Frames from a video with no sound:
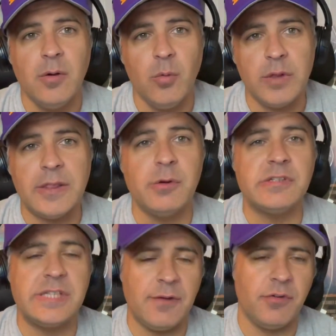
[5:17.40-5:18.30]
that they were
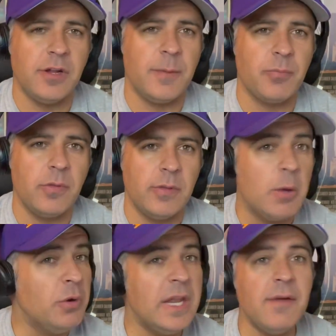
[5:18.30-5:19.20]
safe or not. They
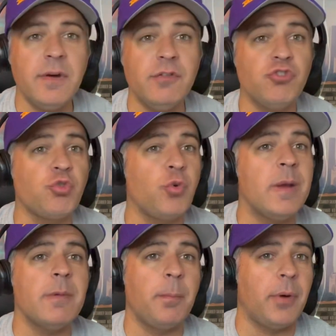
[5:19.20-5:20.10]
would never even
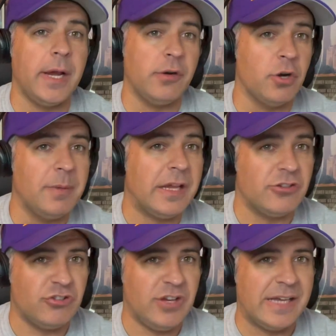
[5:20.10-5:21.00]
dream of biting her
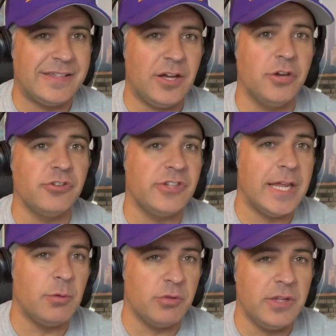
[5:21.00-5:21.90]
because she has that
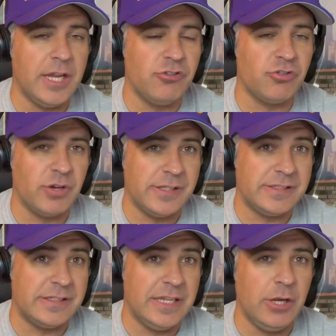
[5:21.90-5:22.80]
understanding with nature and the
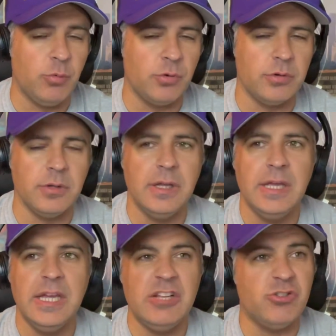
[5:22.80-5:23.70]
snake world.
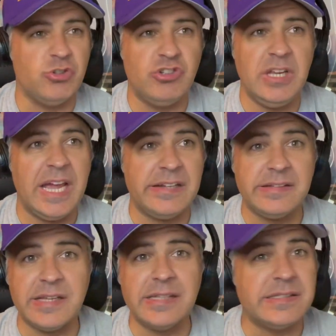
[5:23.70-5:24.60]
And so she had
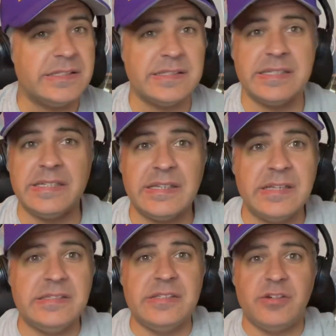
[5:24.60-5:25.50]
dozens and
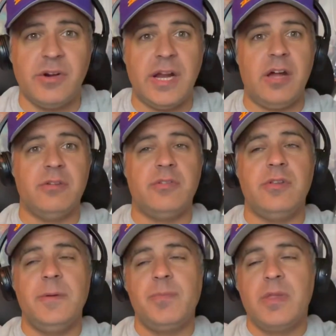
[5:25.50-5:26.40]
dozens in her house.
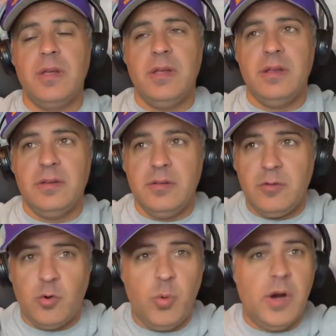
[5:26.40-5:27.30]

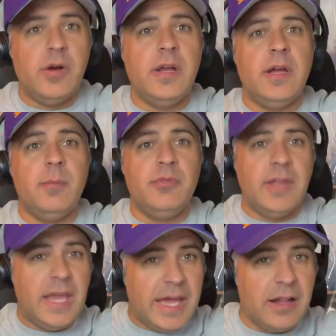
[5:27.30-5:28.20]
Aquariums.
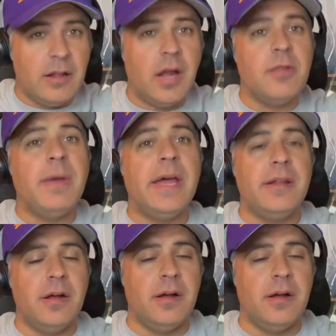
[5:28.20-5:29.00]
They had, a lot of them had,